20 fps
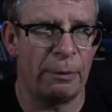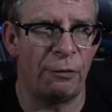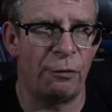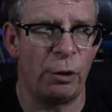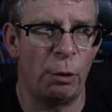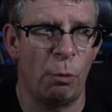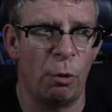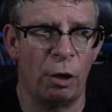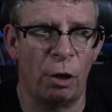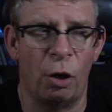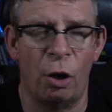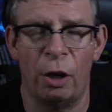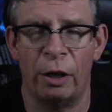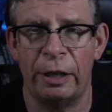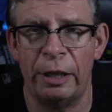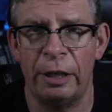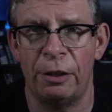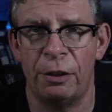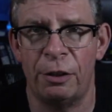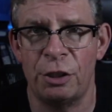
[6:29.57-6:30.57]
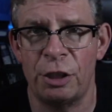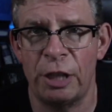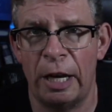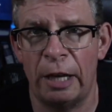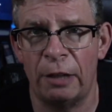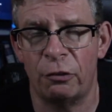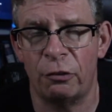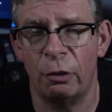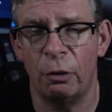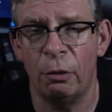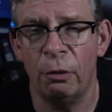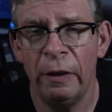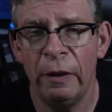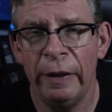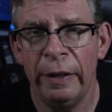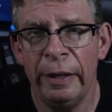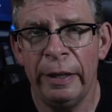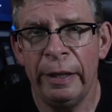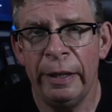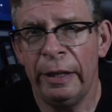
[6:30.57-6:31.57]
if you want to log into the chat. So
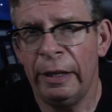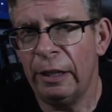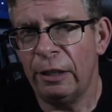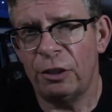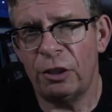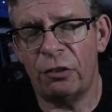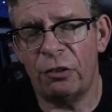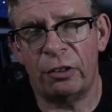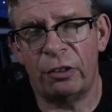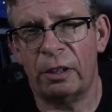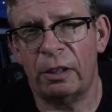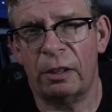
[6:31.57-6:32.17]
just